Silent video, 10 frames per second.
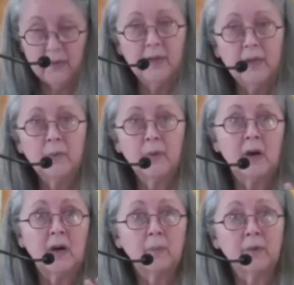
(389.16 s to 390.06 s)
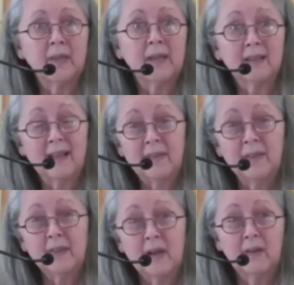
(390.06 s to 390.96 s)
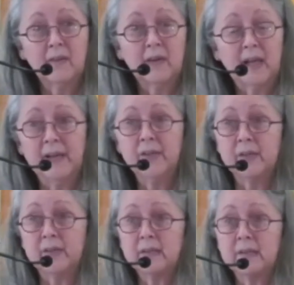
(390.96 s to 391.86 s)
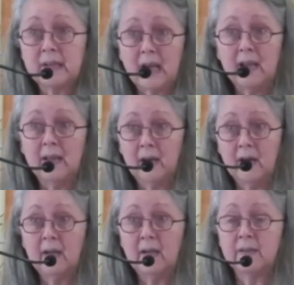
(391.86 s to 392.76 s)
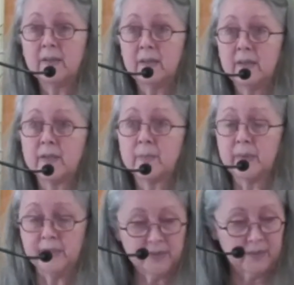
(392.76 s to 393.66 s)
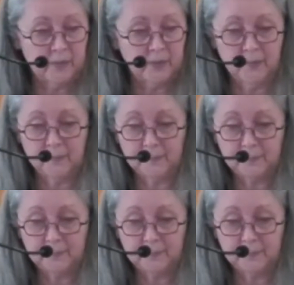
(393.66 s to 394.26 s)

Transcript: You all were the 11th congregation to sign on to this principle.